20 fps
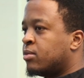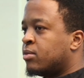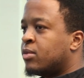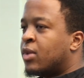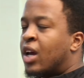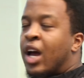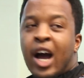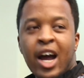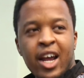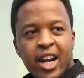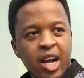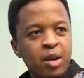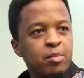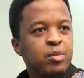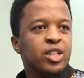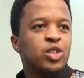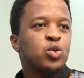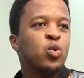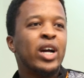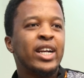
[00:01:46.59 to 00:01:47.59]

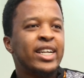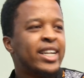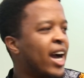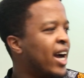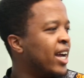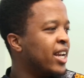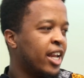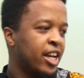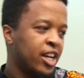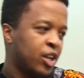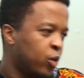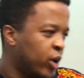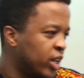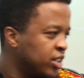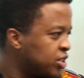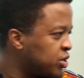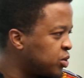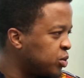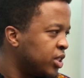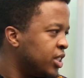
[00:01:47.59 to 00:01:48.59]
Harambes were done and he
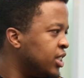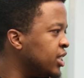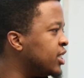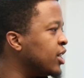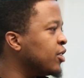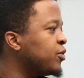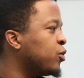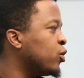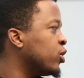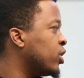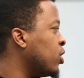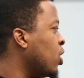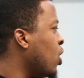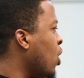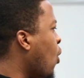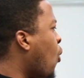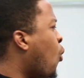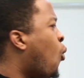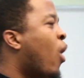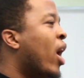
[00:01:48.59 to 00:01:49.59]
went to India for the
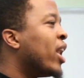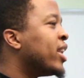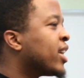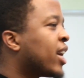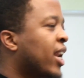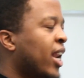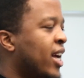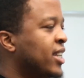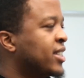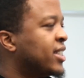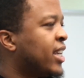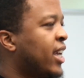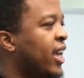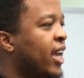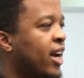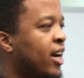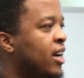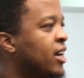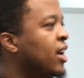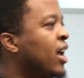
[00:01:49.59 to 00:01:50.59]
world-class
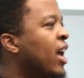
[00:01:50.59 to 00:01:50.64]
care.